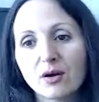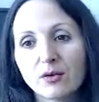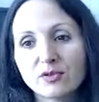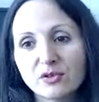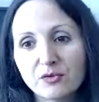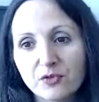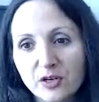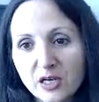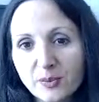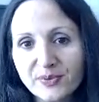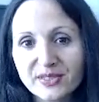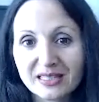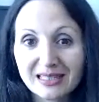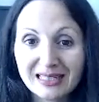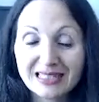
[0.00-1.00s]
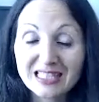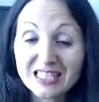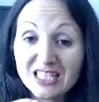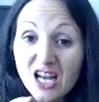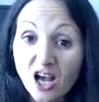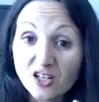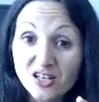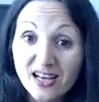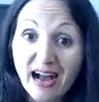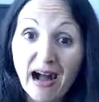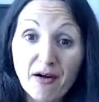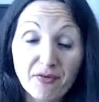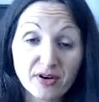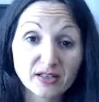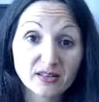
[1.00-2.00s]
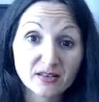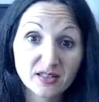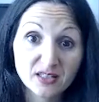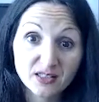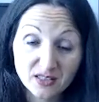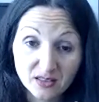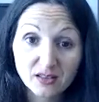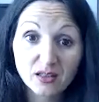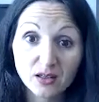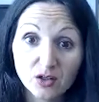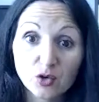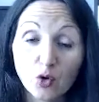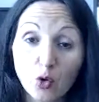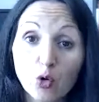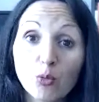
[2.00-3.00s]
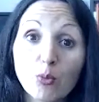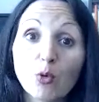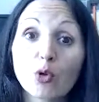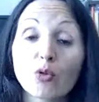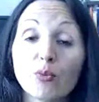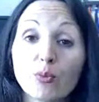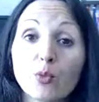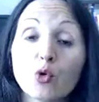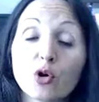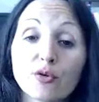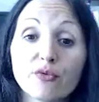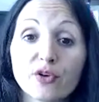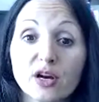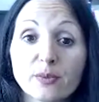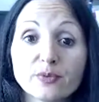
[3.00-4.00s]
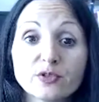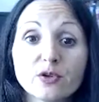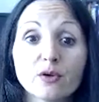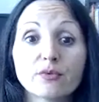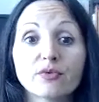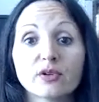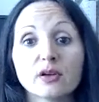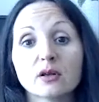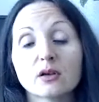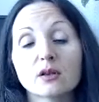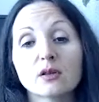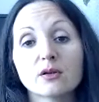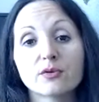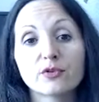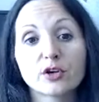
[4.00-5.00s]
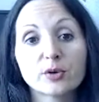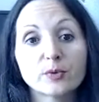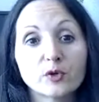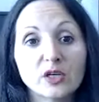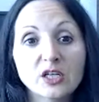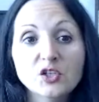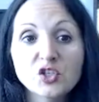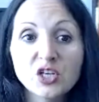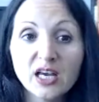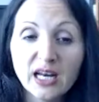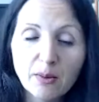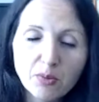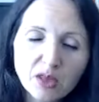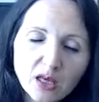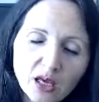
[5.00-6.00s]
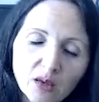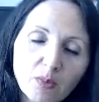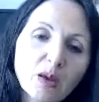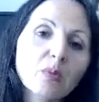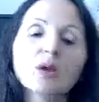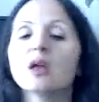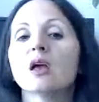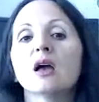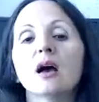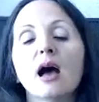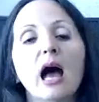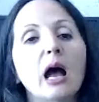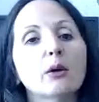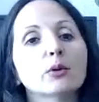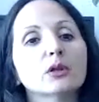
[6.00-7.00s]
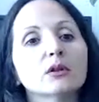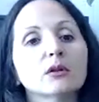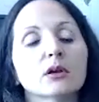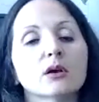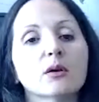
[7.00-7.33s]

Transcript: of the verbs, it's not covered. There's a whole more verbs of verb ići, and I'm thinking maybe I will